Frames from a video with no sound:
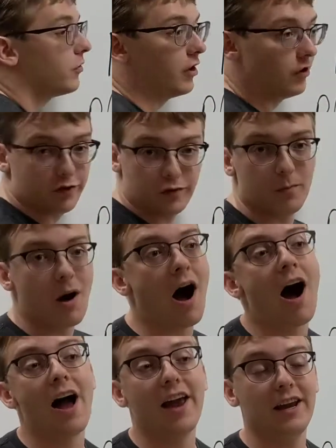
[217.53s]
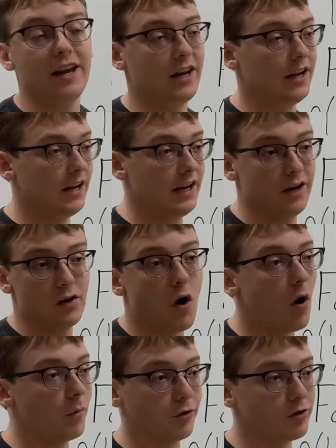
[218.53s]
since I, in
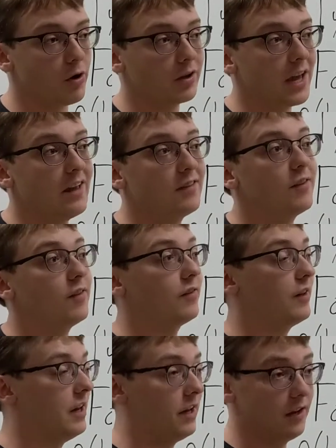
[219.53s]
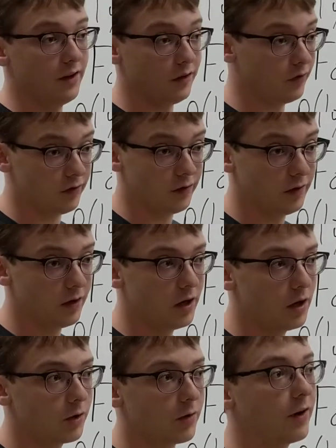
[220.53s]
almost all cases, is
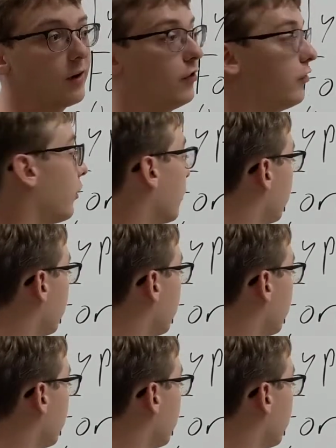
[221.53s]
greater than 0,